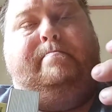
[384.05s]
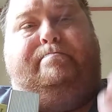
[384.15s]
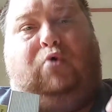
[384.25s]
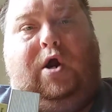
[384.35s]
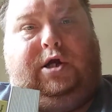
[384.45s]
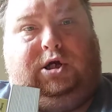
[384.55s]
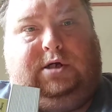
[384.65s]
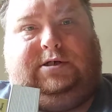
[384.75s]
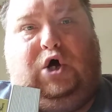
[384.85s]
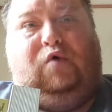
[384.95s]
breaking
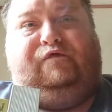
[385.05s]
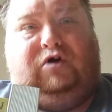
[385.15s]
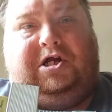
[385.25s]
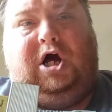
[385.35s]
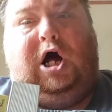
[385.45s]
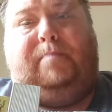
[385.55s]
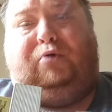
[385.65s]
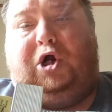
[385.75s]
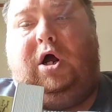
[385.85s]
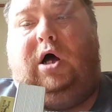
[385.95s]
it down for copper
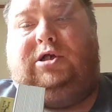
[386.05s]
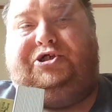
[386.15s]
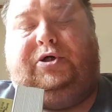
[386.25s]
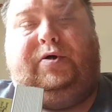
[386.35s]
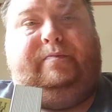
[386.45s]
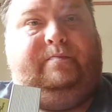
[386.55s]
content.